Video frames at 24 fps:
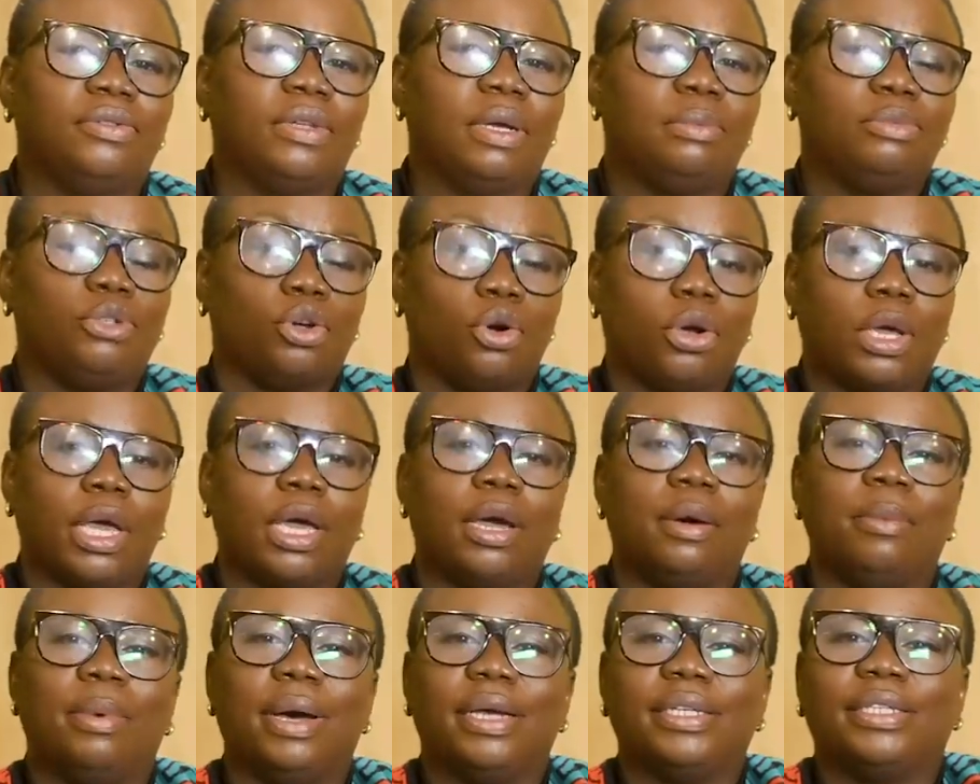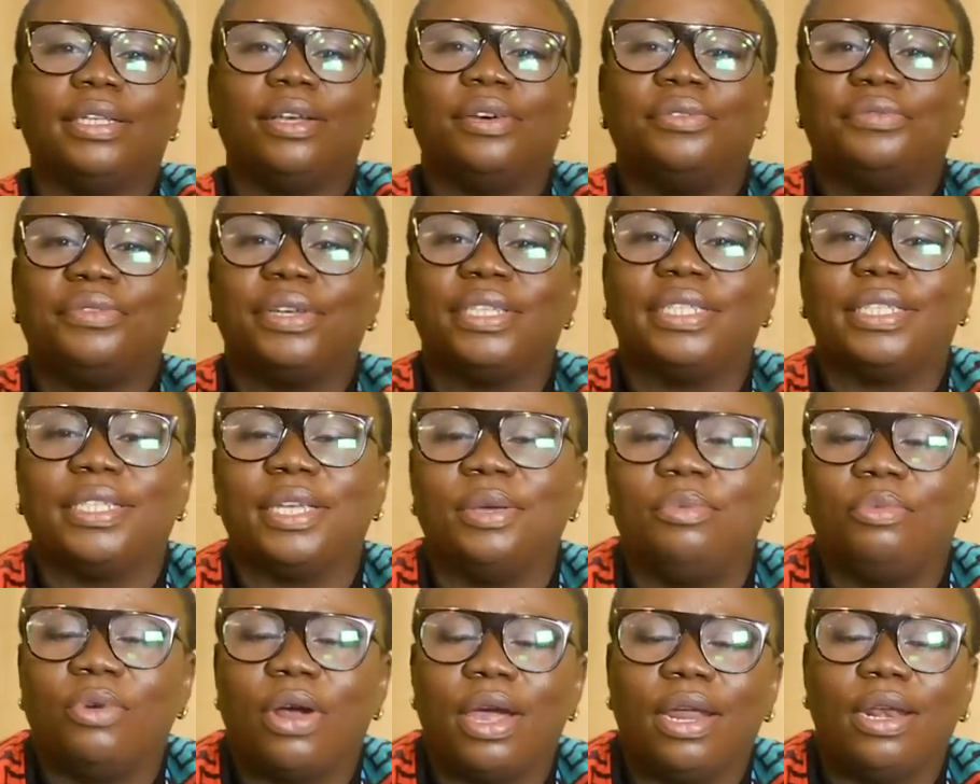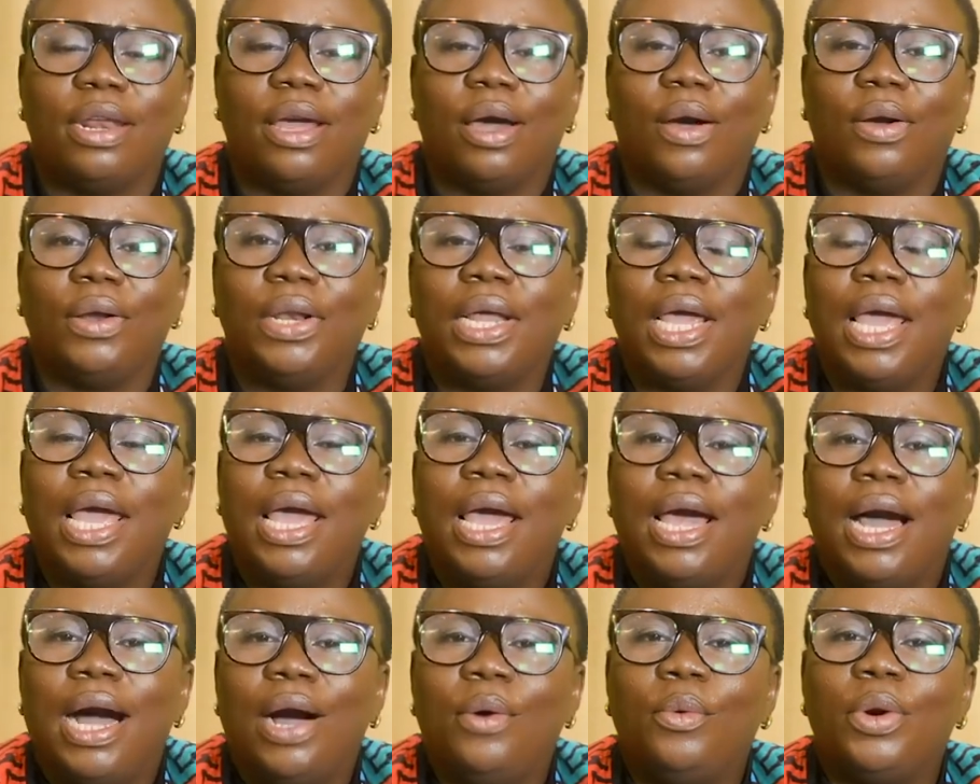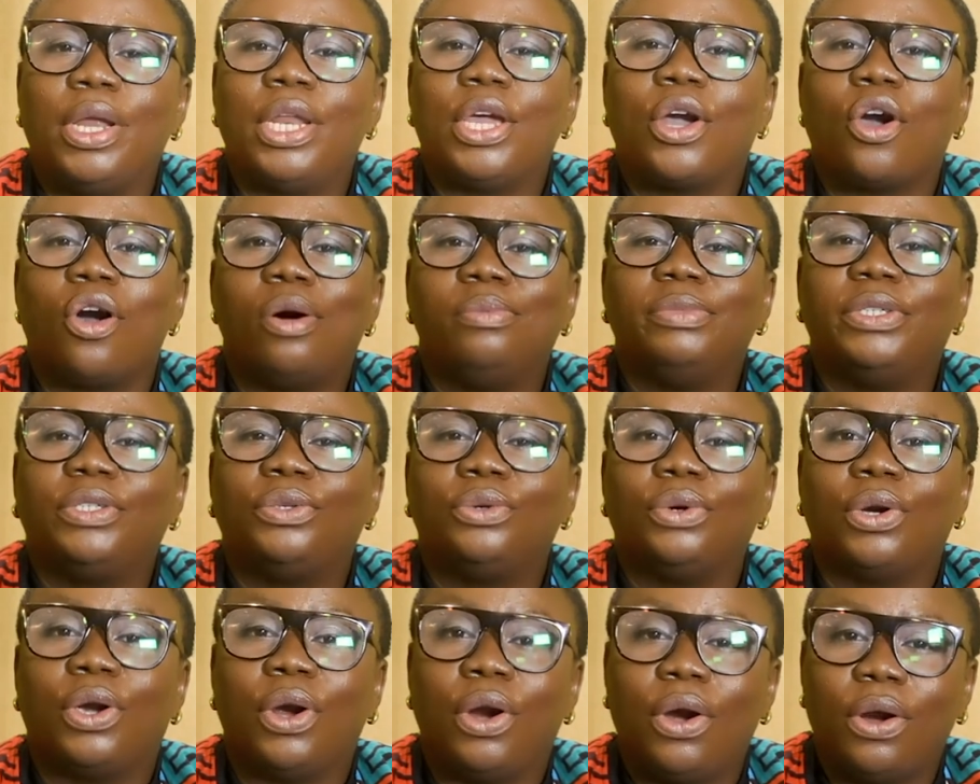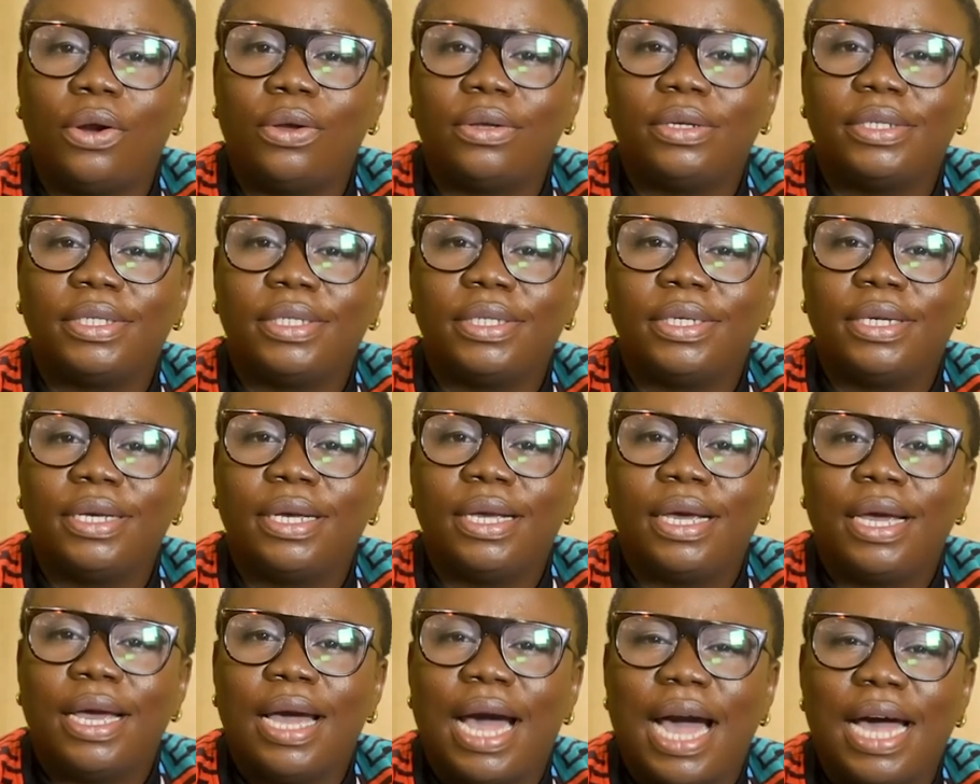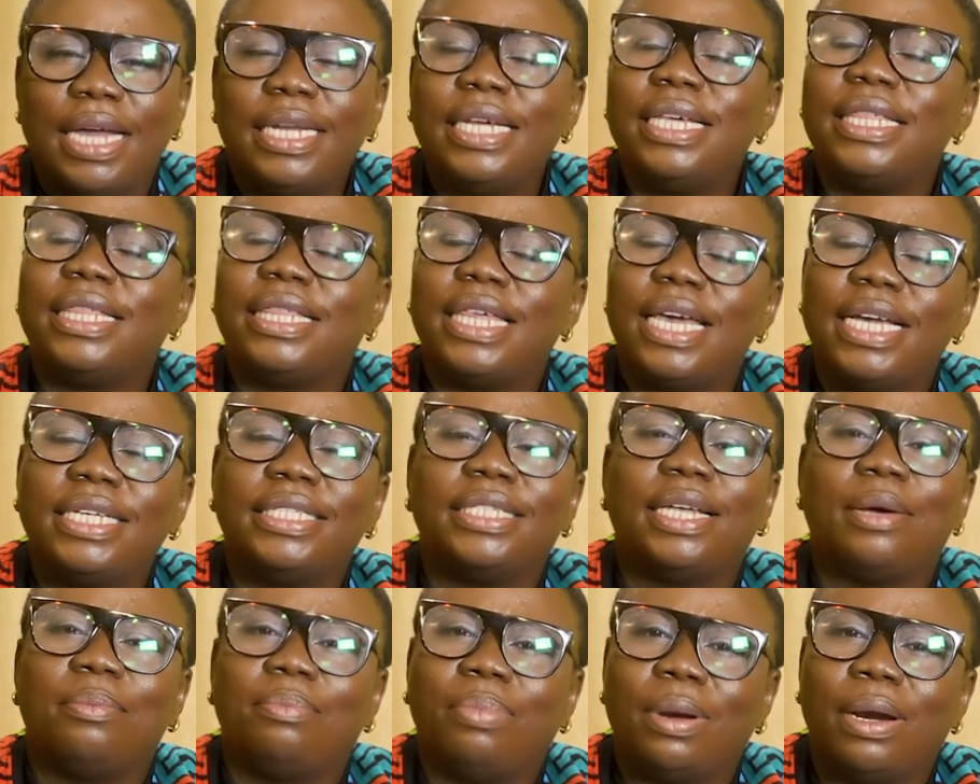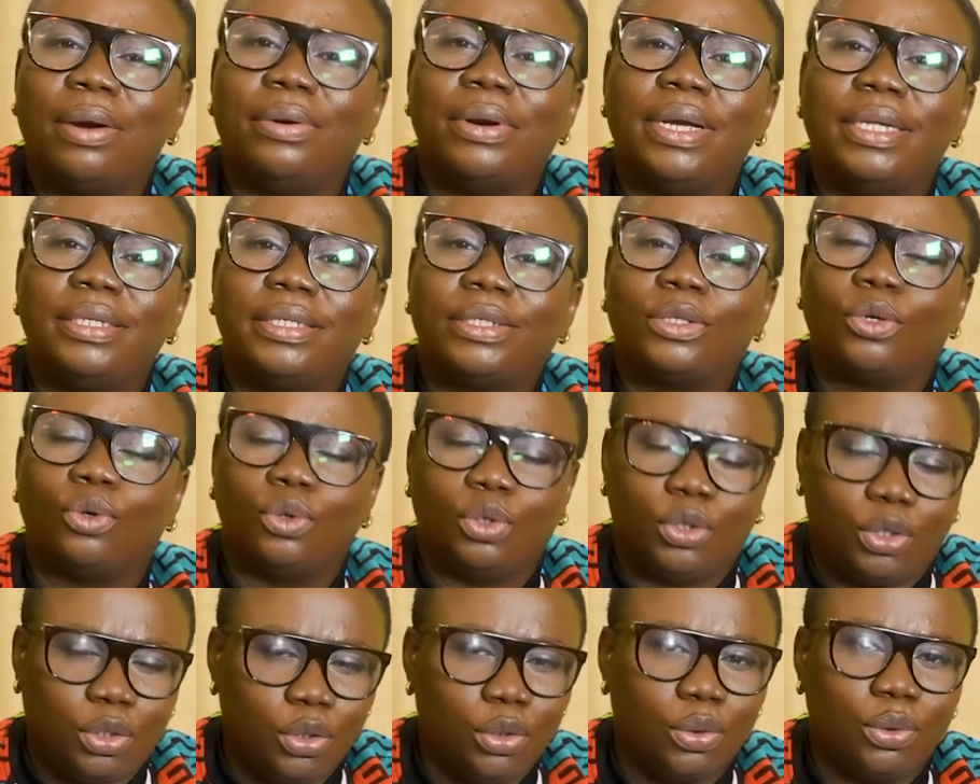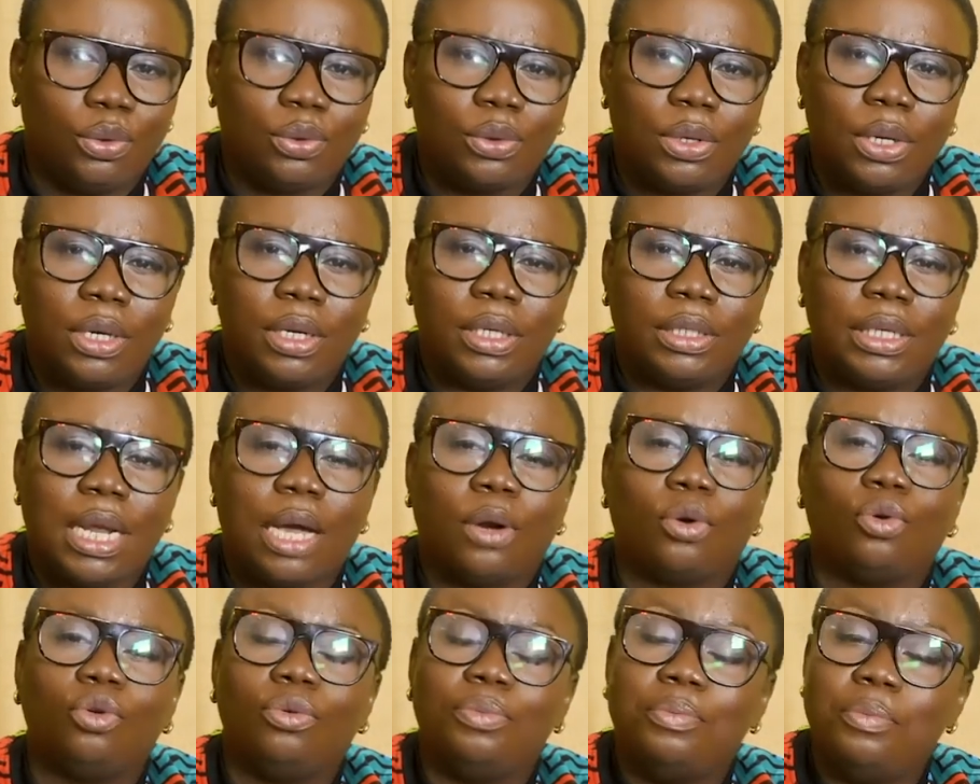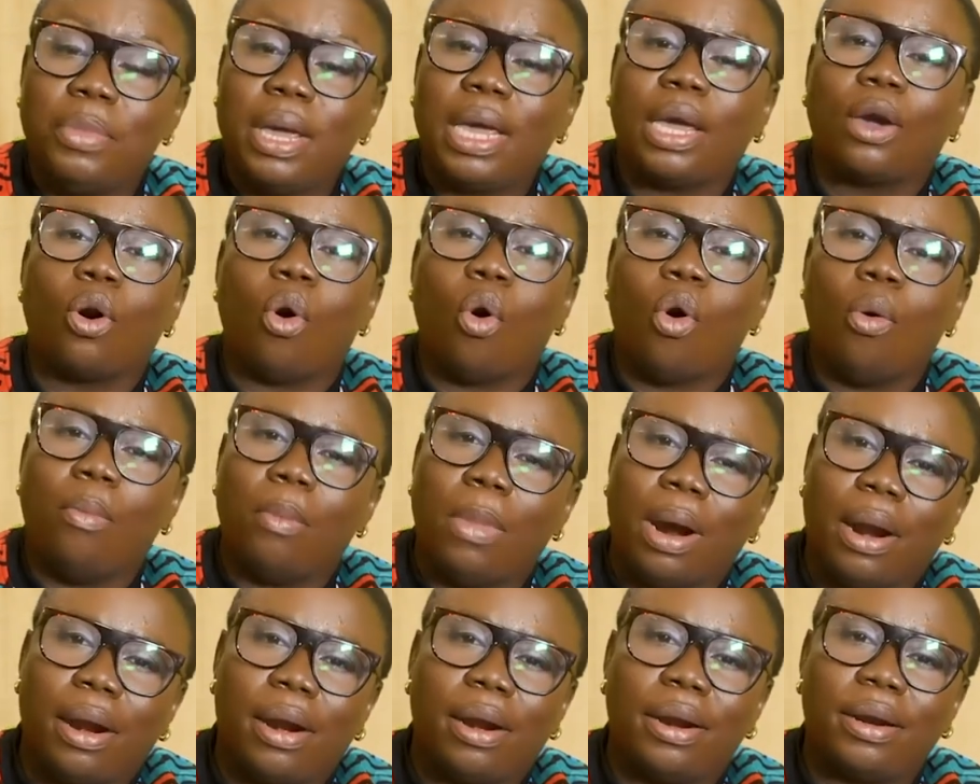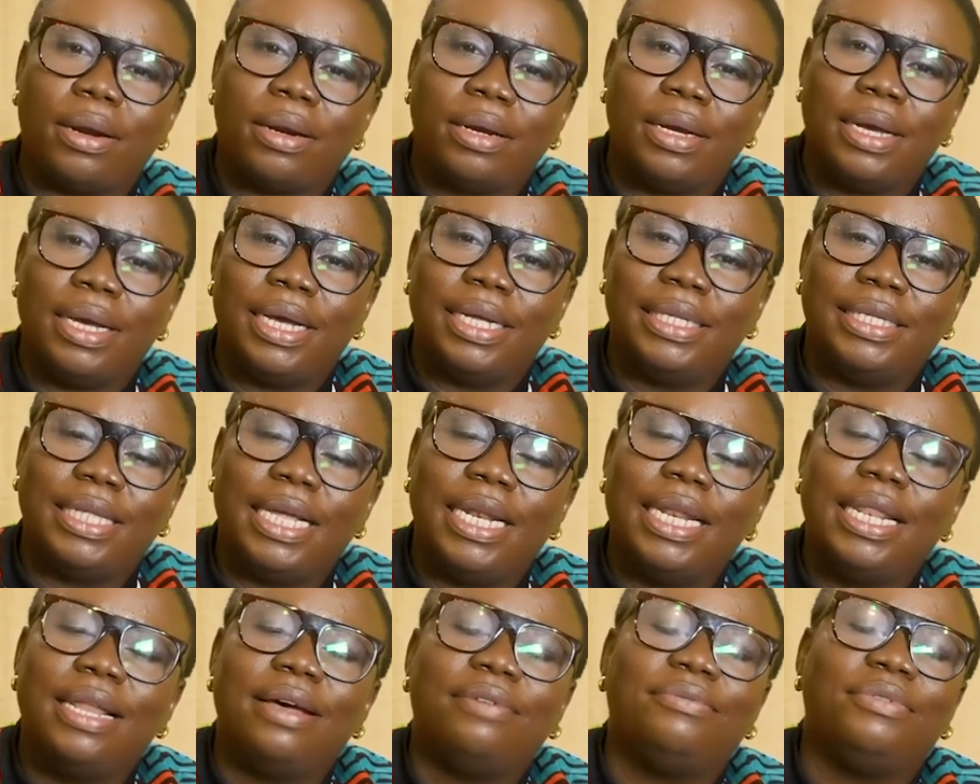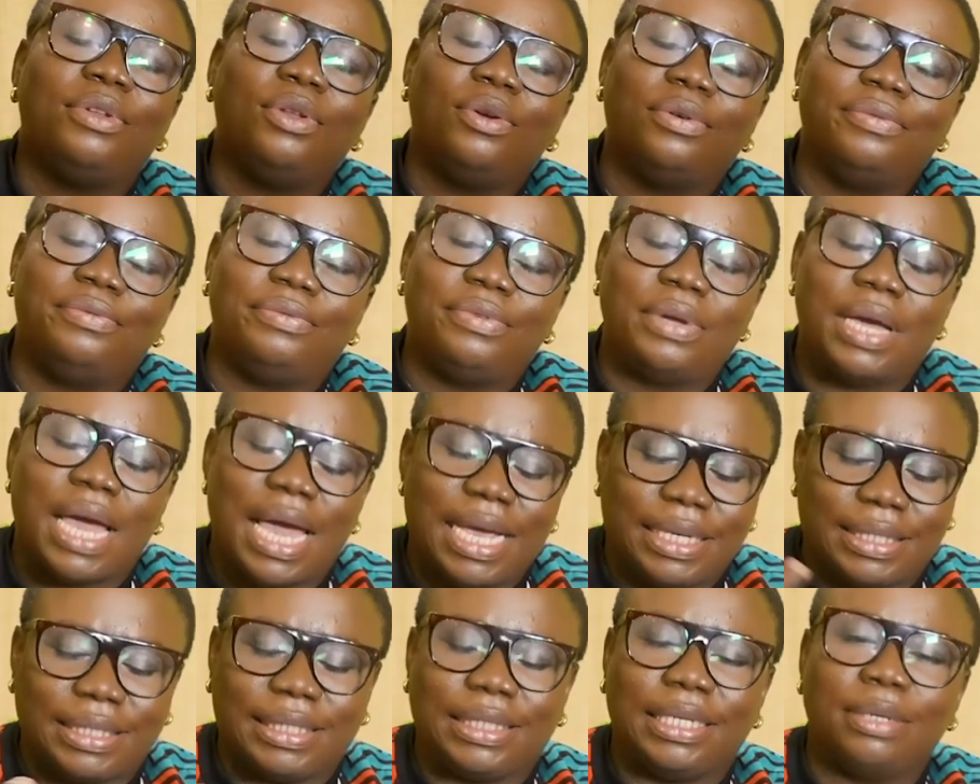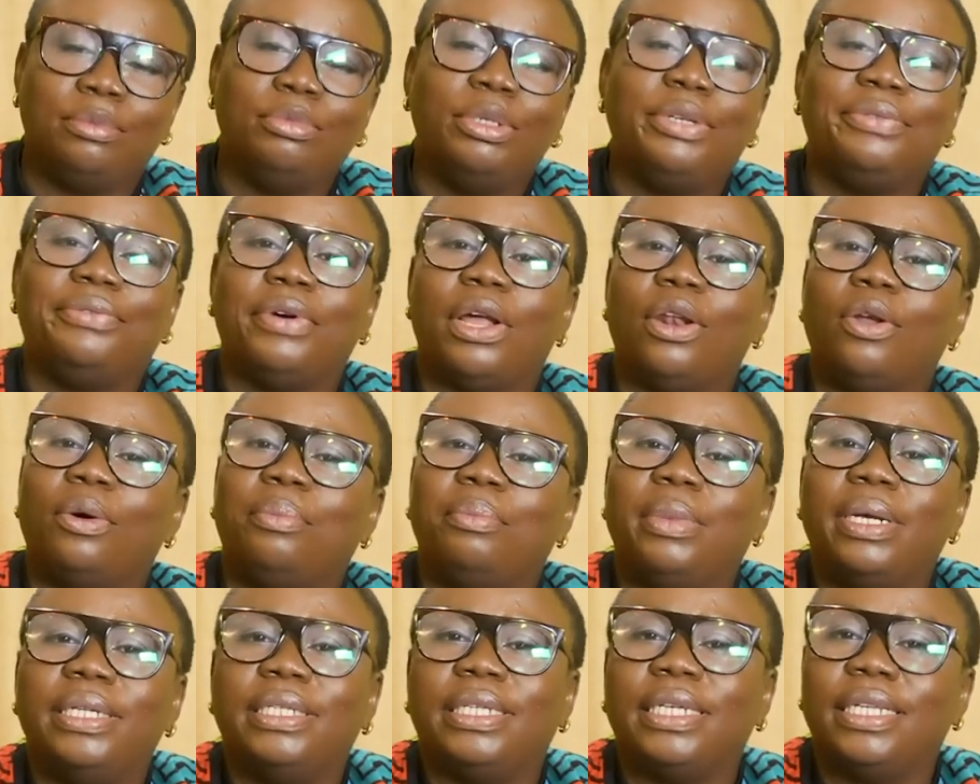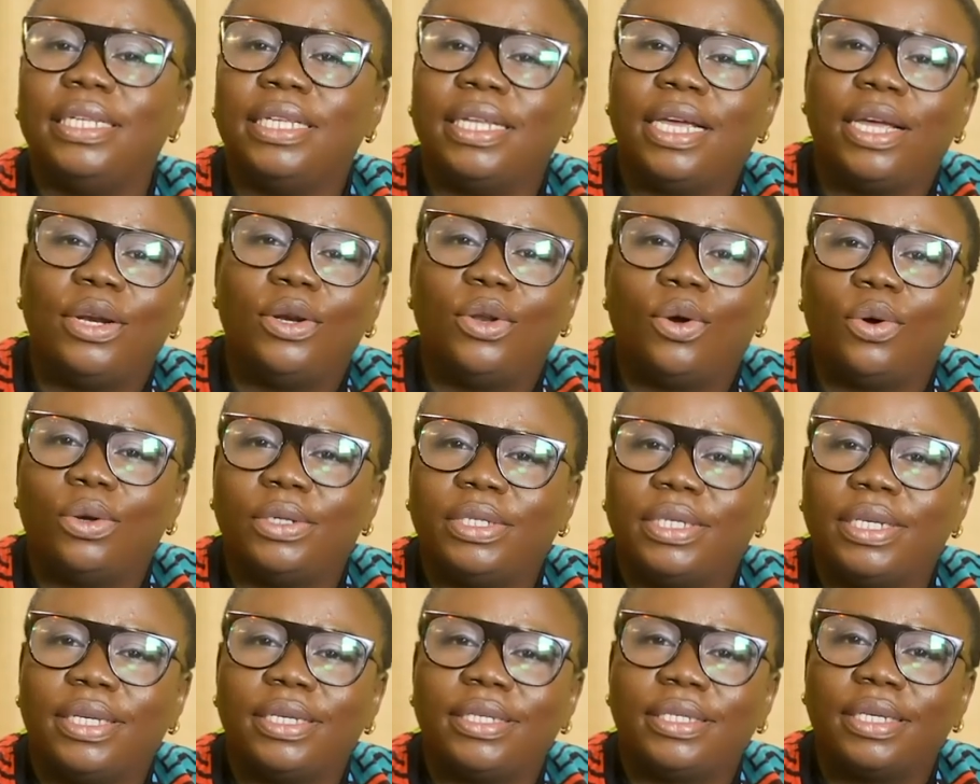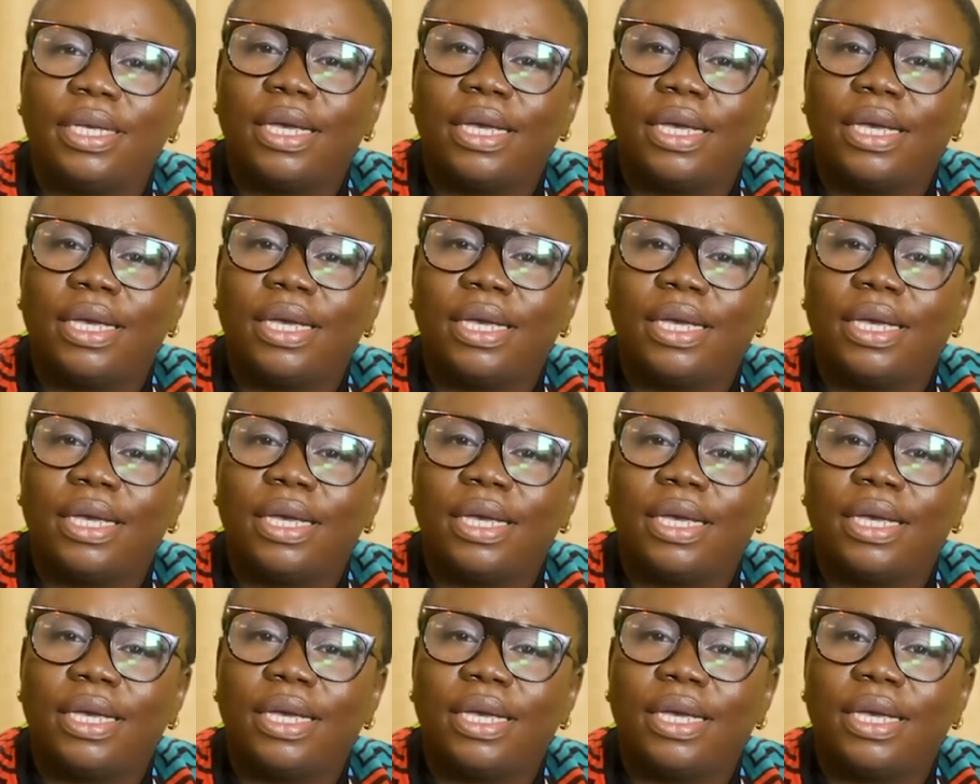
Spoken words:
I'm talking about self-esteem right now. And when it comes to girls, are there things that parents could do that could make or mar the level of esteem development in their daughters?